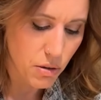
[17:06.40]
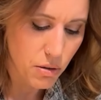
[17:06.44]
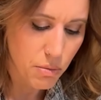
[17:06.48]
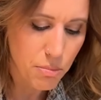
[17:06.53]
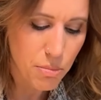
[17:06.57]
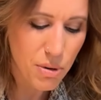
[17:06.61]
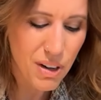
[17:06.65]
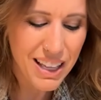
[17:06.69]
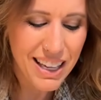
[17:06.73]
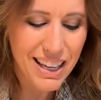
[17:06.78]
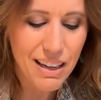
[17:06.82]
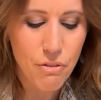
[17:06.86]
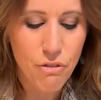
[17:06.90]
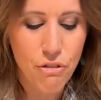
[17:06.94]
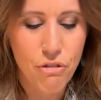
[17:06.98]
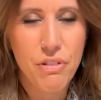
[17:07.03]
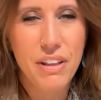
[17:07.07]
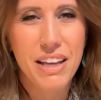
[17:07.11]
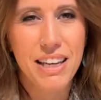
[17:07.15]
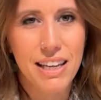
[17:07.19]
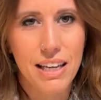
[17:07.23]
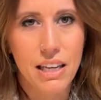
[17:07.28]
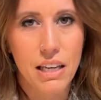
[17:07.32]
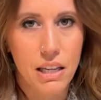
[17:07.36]
probably
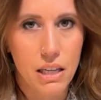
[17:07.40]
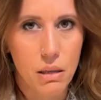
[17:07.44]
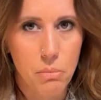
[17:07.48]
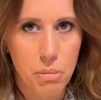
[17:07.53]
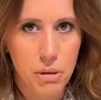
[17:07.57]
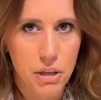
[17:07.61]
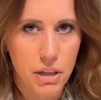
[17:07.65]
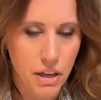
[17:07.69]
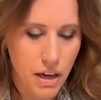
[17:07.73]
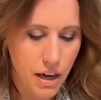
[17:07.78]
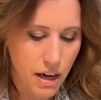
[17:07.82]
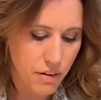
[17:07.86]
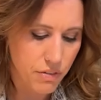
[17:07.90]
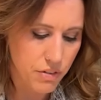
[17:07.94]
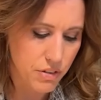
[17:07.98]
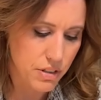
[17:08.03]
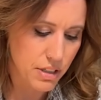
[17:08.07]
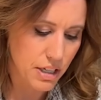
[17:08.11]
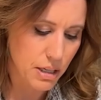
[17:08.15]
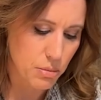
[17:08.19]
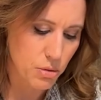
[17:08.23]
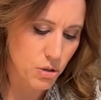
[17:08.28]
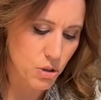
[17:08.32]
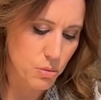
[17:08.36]
like a heaping 1/2
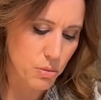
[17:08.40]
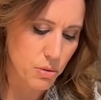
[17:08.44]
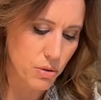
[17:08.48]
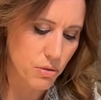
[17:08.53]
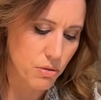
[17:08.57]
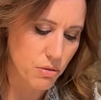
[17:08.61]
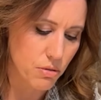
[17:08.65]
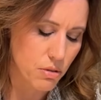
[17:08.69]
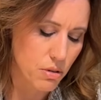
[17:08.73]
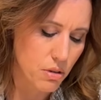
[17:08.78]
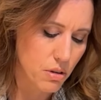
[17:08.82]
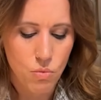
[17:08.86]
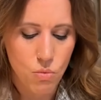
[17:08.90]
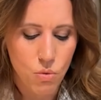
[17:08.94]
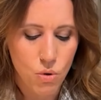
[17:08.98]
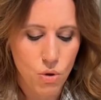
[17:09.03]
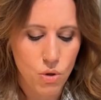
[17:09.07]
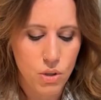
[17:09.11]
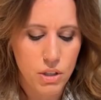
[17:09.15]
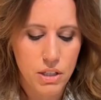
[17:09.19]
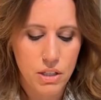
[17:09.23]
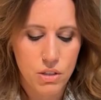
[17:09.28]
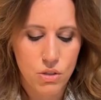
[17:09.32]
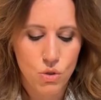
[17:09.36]
tablespoon,
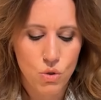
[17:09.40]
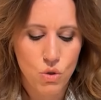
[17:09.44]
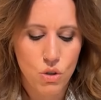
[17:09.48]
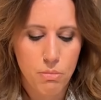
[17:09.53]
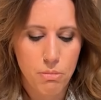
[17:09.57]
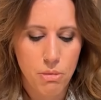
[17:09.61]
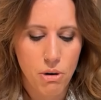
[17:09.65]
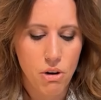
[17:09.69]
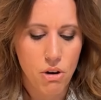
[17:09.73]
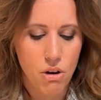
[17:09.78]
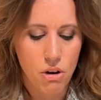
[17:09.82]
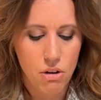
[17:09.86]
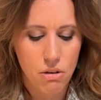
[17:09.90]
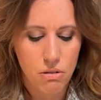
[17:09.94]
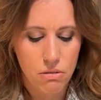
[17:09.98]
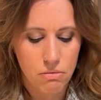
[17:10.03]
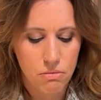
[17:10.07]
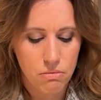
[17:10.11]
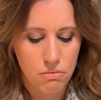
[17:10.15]
roll it into a ball